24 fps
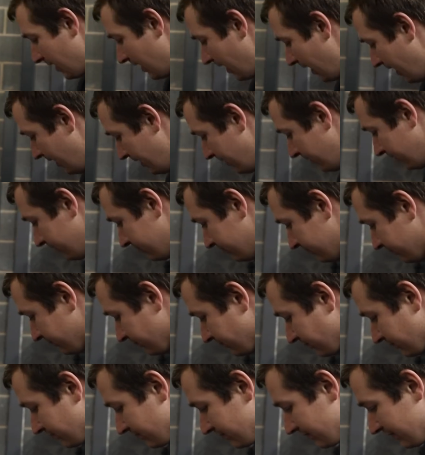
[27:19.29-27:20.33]
And
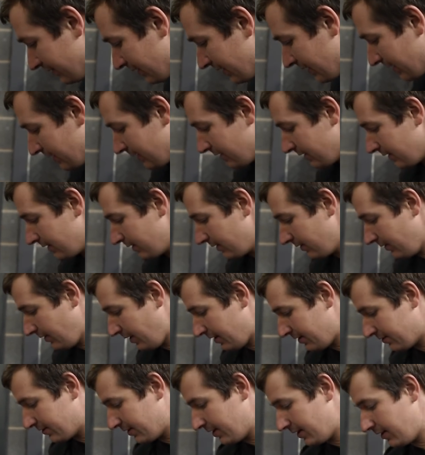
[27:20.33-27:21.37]

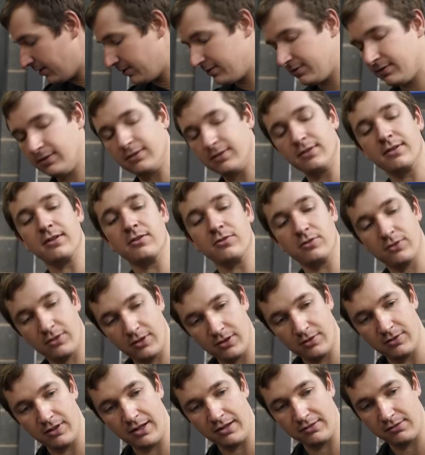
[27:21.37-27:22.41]
these gear,
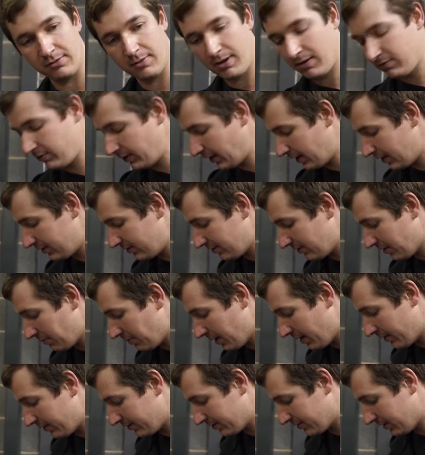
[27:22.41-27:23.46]
that's the main thing I didn't say
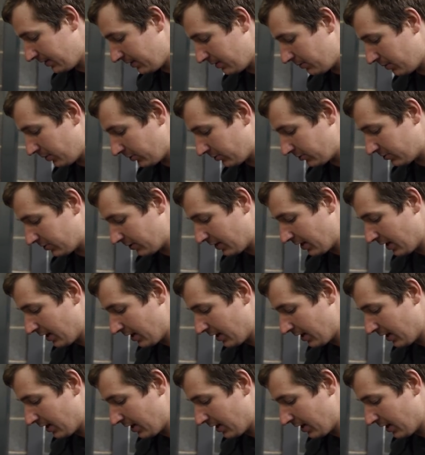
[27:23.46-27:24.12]
about this gearbox.